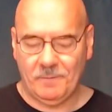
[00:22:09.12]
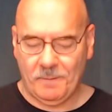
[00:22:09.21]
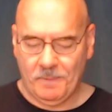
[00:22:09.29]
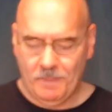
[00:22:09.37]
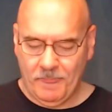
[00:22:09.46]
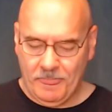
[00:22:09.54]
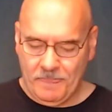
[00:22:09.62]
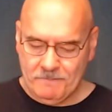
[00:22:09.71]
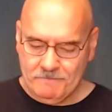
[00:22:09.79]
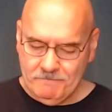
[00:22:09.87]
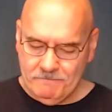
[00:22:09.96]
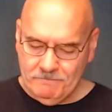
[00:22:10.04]

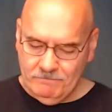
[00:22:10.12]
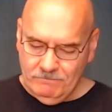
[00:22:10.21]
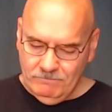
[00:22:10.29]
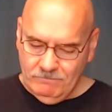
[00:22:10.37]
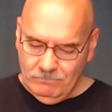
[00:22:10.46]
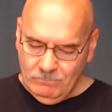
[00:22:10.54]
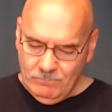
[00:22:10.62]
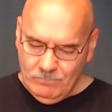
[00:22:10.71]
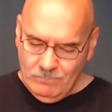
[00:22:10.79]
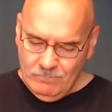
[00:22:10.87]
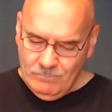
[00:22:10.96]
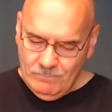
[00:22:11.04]

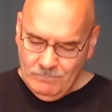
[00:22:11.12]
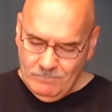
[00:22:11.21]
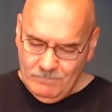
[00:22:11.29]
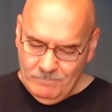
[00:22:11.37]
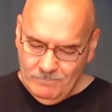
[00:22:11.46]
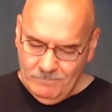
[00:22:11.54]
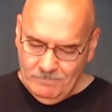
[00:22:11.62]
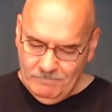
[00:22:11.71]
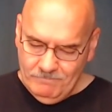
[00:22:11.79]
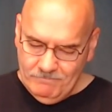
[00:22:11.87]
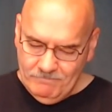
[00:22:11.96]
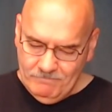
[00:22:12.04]

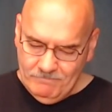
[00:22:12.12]
Nobody speaks.